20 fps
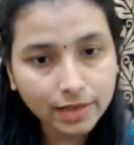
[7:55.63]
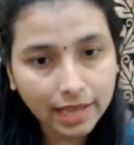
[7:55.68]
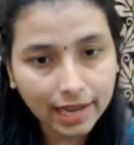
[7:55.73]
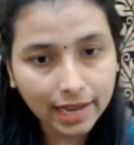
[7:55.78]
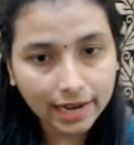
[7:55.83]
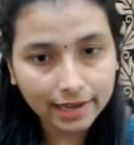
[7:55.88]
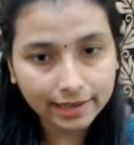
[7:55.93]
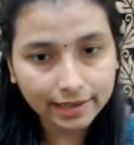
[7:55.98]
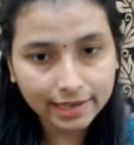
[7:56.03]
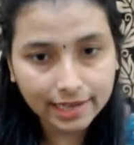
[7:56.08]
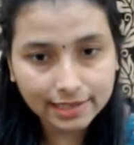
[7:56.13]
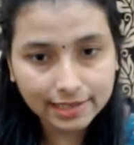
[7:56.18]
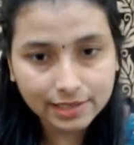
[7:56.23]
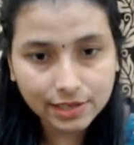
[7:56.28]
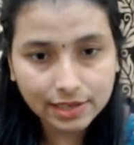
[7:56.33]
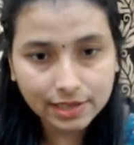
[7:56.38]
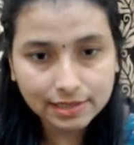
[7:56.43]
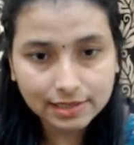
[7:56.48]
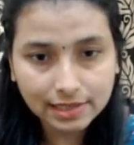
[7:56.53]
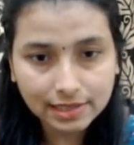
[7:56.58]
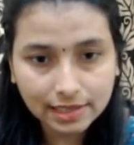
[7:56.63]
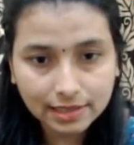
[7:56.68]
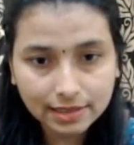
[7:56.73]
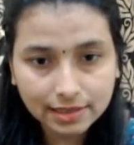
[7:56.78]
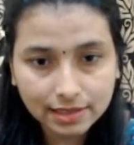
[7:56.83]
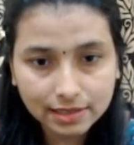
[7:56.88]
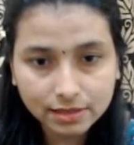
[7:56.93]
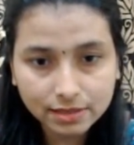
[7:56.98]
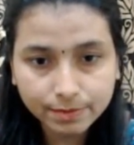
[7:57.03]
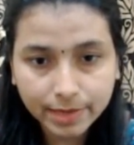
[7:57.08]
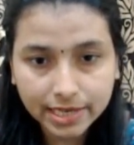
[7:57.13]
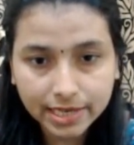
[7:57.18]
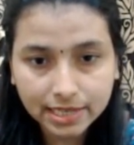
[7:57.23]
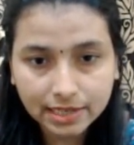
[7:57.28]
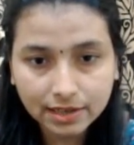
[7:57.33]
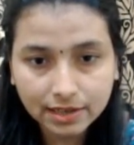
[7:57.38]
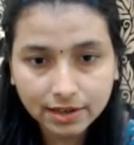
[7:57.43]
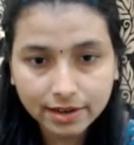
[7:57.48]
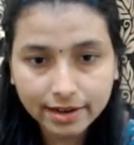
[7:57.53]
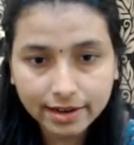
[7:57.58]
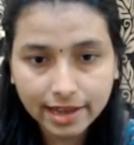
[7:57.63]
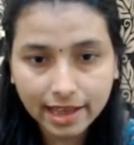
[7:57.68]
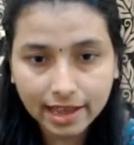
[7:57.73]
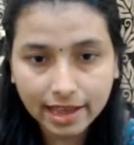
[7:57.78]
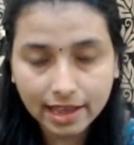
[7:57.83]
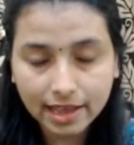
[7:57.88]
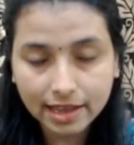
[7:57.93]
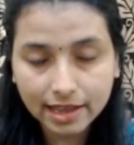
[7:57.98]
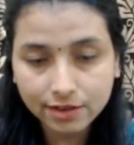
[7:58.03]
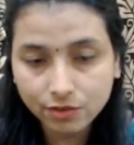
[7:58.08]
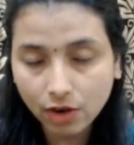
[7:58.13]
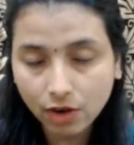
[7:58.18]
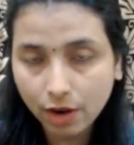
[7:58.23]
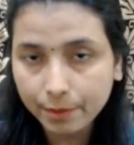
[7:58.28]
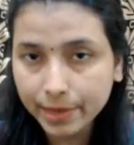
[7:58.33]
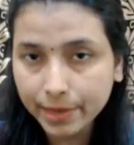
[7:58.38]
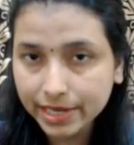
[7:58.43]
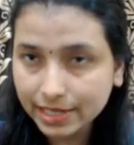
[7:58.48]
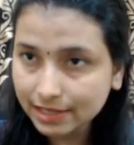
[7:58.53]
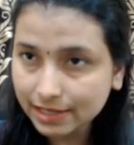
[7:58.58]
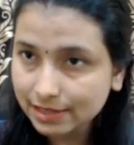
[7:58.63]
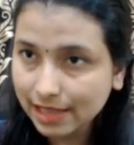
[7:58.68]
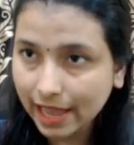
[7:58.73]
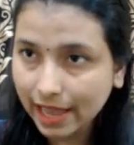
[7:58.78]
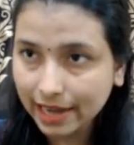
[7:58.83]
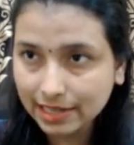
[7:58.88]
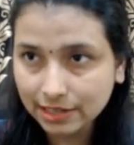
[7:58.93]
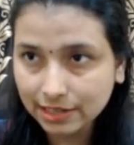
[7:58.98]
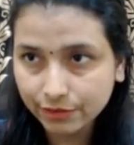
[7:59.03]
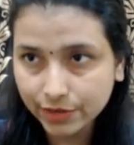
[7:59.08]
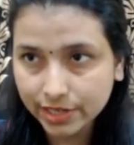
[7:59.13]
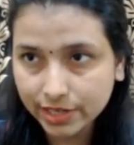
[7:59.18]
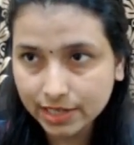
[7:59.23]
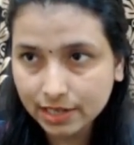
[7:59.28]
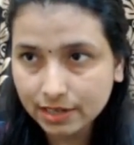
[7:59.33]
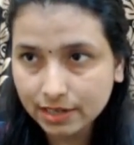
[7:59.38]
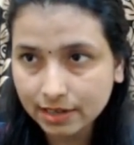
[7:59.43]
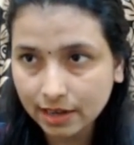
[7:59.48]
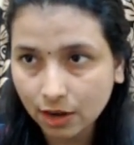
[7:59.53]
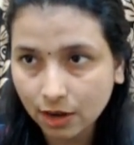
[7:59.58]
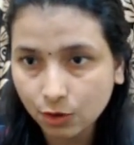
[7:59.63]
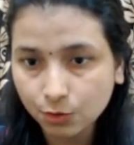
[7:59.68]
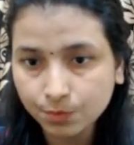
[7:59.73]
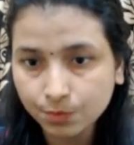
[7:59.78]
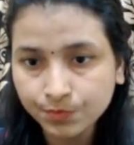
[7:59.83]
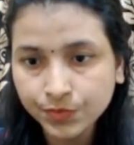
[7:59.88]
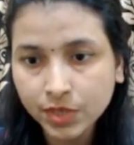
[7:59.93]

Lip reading: And as you can see, this particular environment is activated now.